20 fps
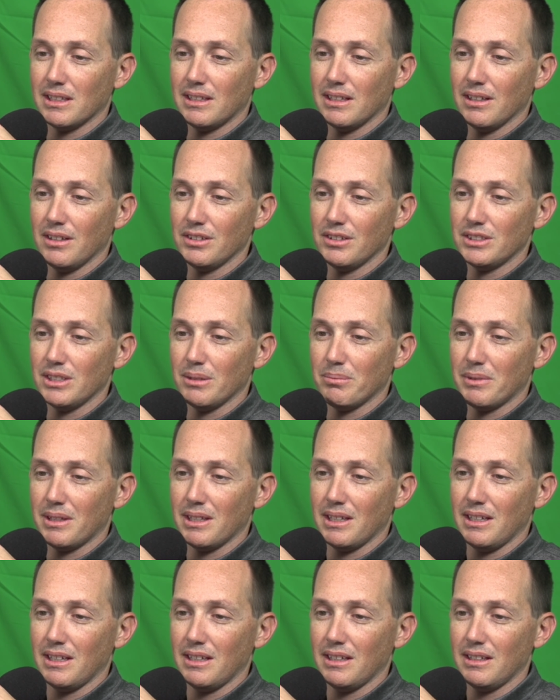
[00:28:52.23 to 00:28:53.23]
at the
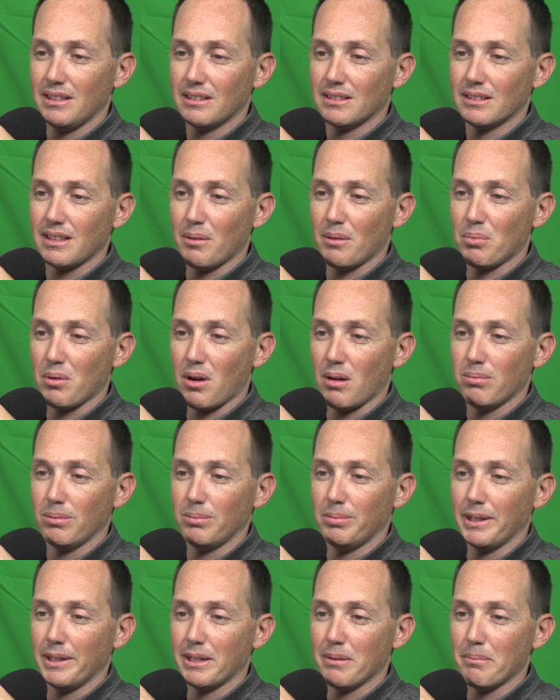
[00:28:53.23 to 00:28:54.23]
dealership. I
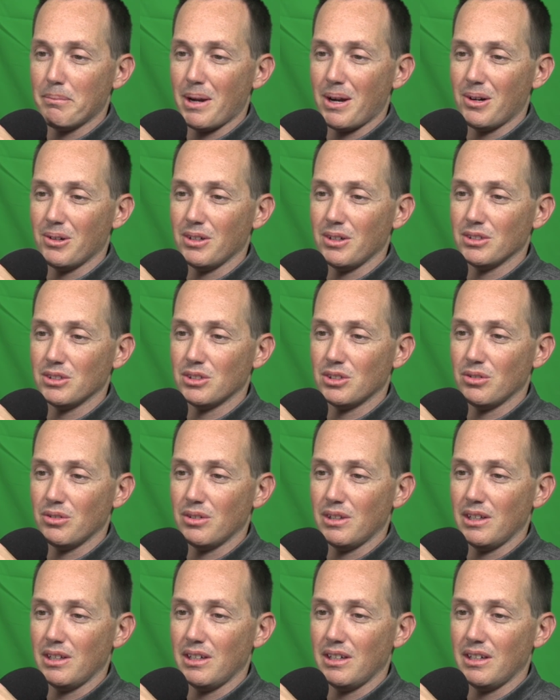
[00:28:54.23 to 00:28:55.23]
probably compared it
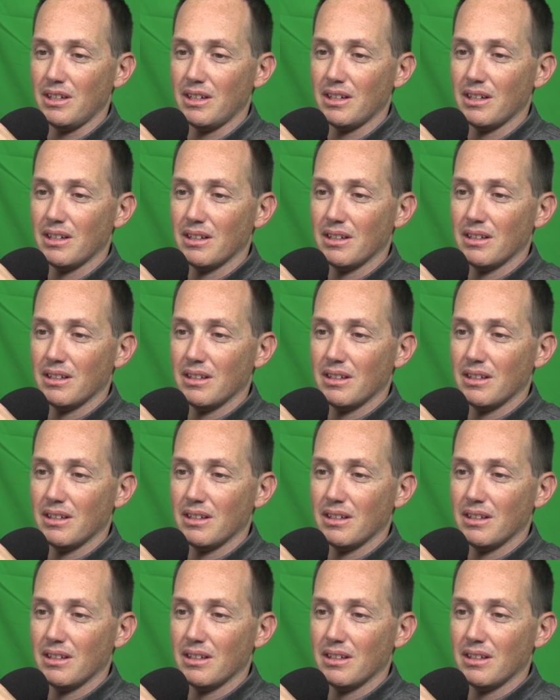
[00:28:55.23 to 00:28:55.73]
to the.